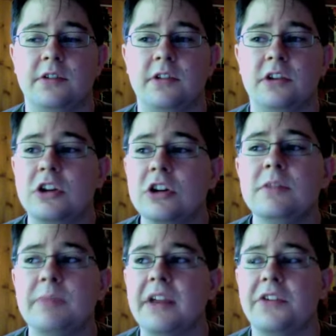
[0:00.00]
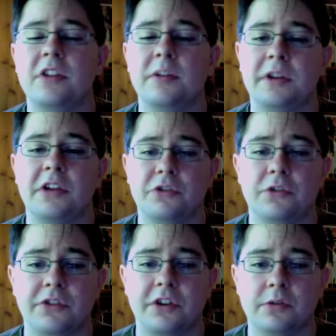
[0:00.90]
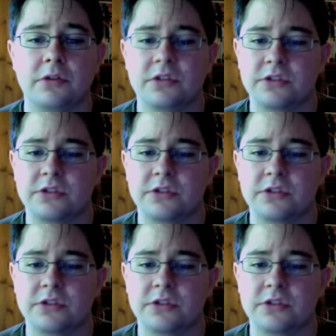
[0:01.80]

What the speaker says: Could basically be a true sequel